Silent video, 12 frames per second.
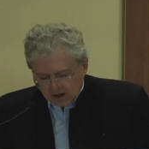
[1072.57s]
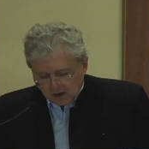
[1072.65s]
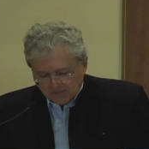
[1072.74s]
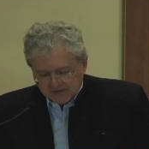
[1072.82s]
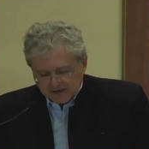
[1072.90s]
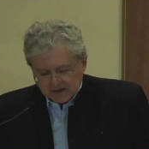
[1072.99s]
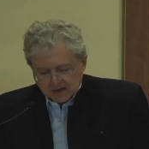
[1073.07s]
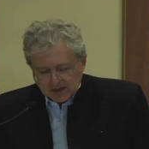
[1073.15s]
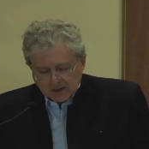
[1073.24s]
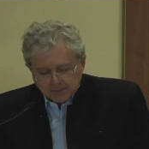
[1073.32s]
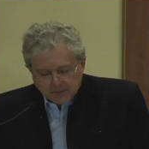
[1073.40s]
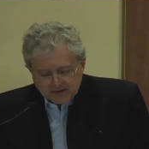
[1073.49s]
of the
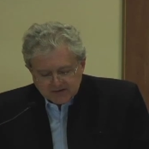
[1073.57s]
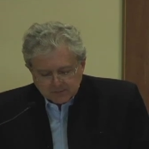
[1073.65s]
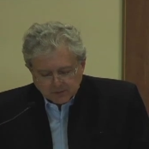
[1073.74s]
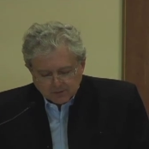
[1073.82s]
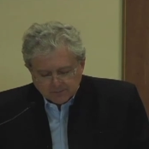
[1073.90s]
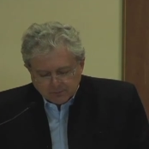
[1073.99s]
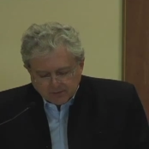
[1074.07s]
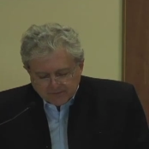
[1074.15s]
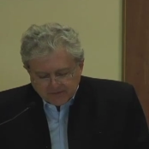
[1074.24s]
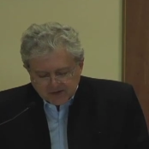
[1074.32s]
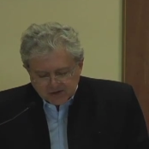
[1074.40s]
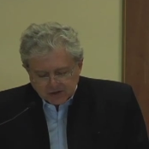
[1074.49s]
impossible
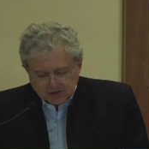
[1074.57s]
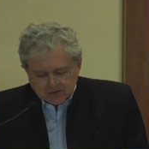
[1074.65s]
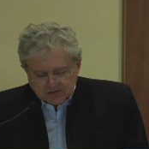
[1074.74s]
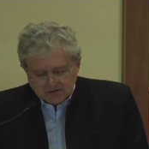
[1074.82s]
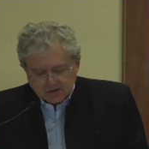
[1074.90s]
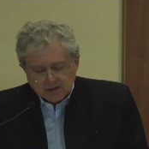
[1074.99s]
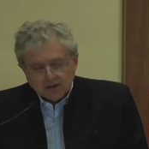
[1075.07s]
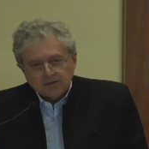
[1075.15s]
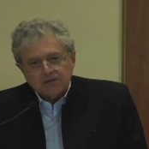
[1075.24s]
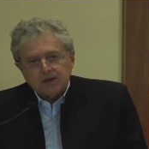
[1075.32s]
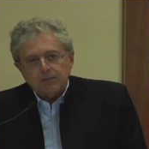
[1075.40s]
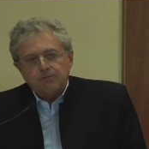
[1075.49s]
professions
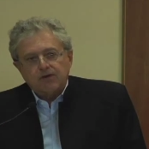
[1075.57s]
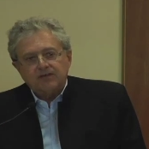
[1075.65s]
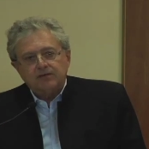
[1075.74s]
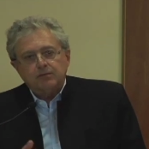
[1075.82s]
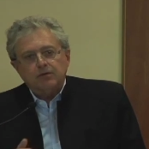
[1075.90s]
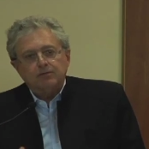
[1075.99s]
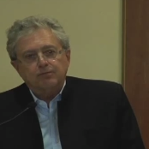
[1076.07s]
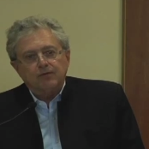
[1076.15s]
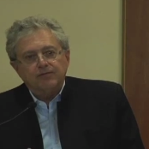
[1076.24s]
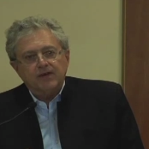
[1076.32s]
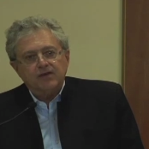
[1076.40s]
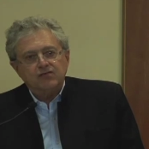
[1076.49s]

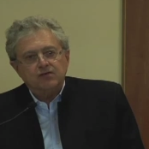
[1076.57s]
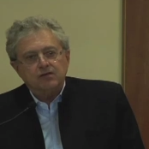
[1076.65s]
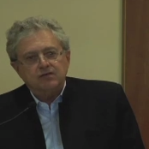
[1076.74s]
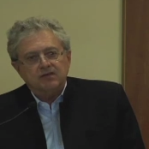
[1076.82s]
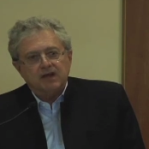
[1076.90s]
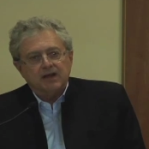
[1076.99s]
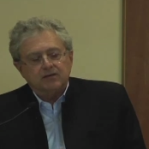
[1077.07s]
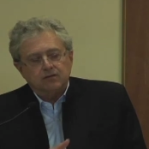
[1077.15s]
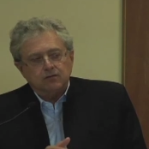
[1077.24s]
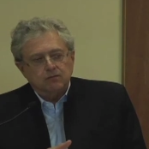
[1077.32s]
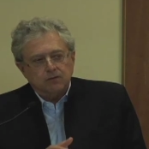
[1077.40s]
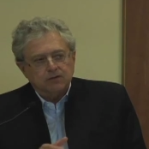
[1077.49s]
that
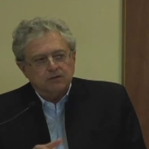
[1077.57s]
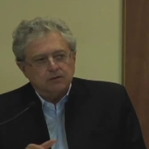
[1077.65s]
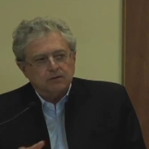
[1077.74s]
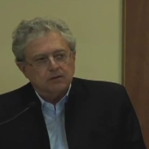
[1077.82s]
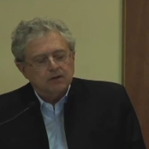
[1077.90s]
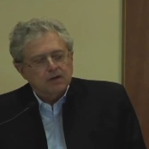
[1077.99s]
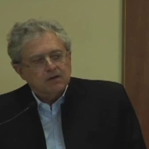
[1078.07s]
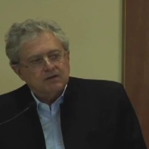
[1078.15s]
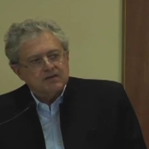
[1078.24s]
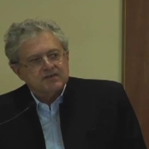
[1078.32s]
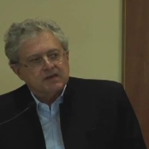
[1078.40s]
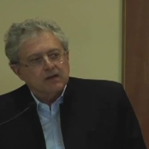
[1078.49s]

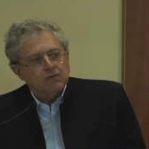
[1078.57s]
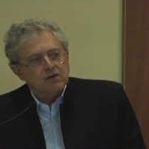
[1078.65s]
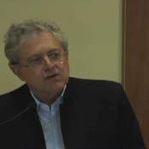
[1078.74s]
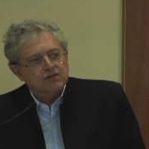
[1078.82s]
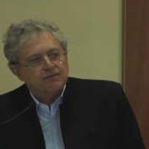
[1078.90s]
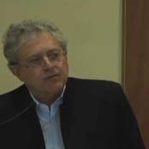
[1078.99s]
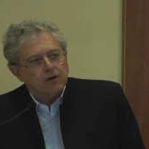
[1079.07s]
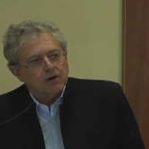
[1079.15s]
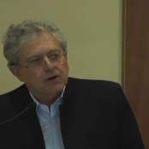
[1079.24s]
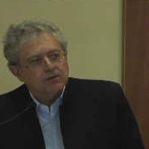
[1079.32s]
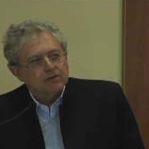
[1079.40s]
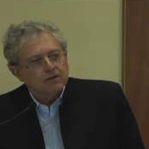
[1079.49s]
distinguished
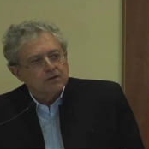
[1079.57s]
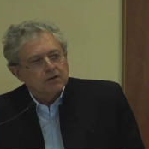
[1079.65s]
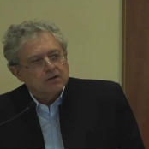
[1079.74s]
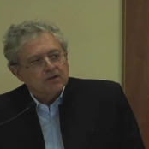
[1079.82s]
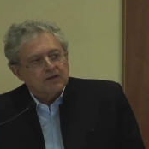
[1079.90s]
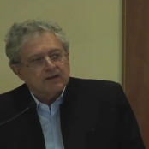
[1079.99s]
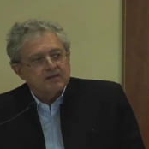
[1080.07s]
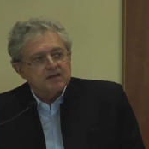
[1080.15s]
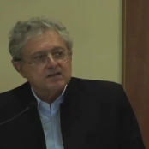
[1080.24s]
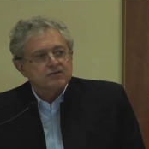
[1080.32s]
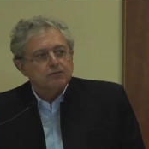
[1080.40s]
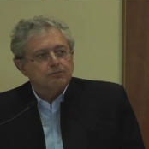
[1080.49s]
Freud, that is, the